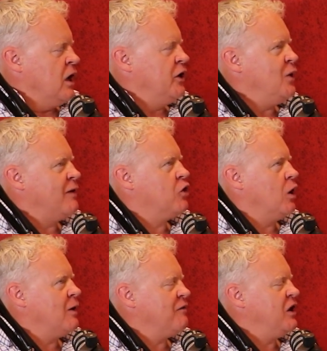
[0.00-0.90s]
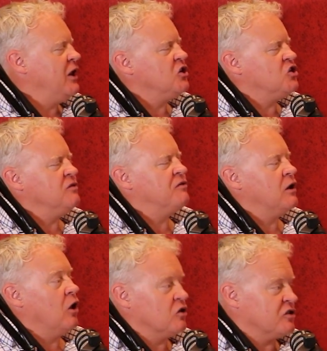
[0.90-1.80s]
And you have got to have an energy for
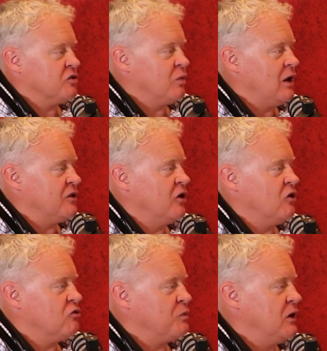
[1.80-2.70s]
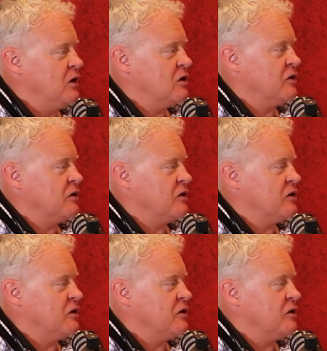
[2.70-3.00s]
loss as well as an entrepreneur.